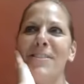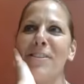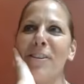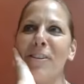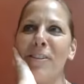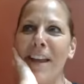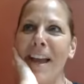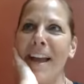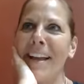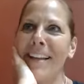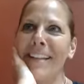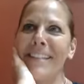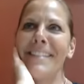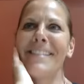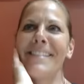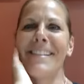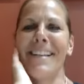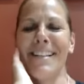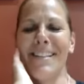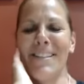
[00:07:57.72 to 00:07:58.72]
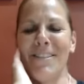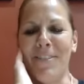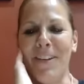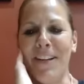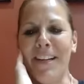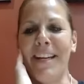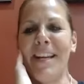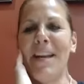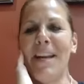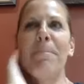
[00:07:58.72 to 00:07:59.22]
so yeah, it's, it's
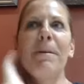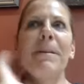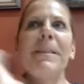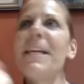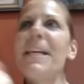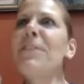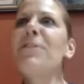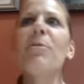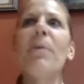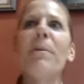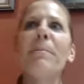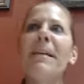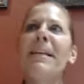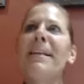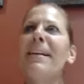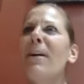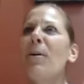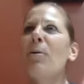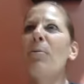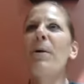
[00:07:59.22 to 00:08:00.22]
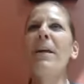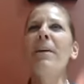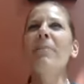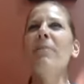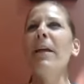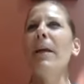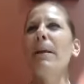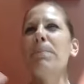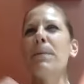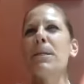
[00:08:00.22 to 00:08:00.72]
funny, but they do. I mean, we have
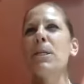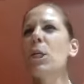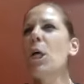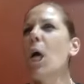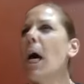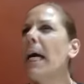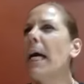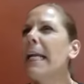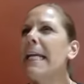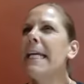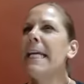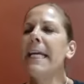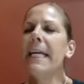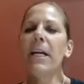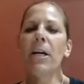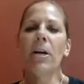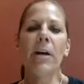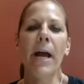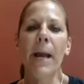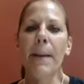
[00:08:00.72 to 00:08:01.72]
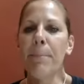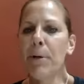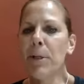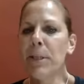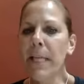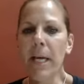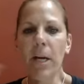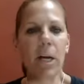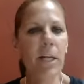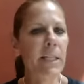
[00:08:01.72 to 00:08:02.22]
like biscotti here. I put
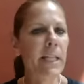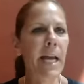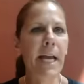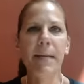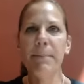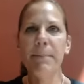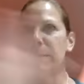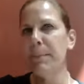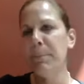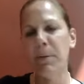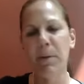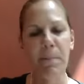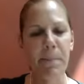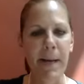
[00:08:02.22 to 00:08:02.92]
that online, people are